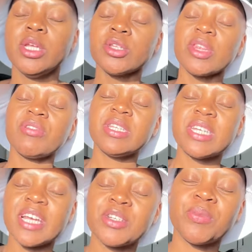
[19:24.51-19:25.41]
so the
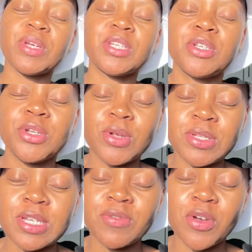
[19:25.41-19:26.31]
reason I actually wanted to
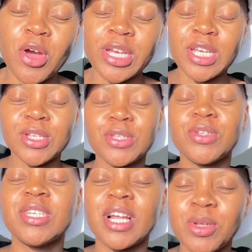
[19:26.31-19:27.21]
close this vlog is to
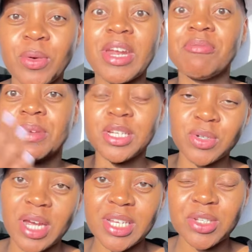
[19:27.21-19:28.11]
tell you what I've been
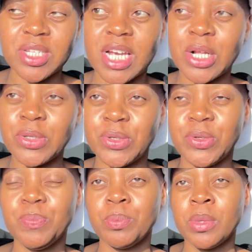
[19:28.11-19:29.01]
trying to tell you